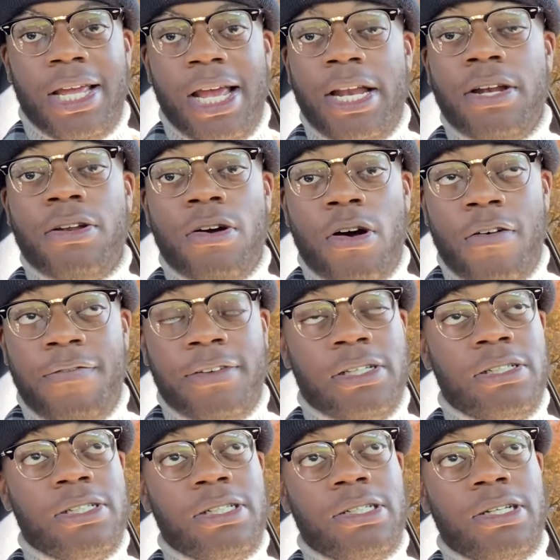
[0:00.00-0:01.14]
and the
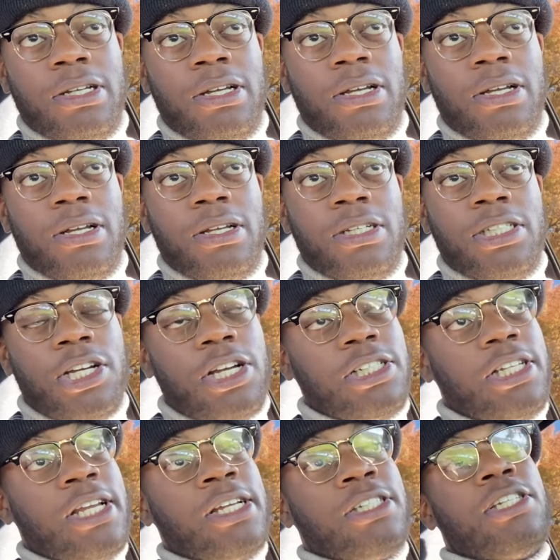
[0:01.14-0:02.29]
Dolphins
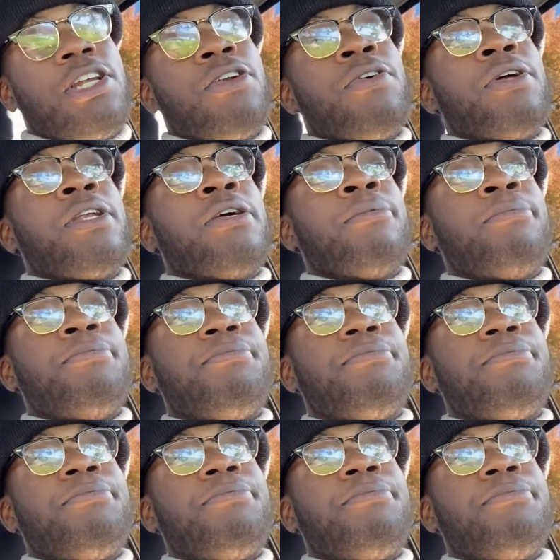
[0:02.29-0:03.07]
seriously considering him.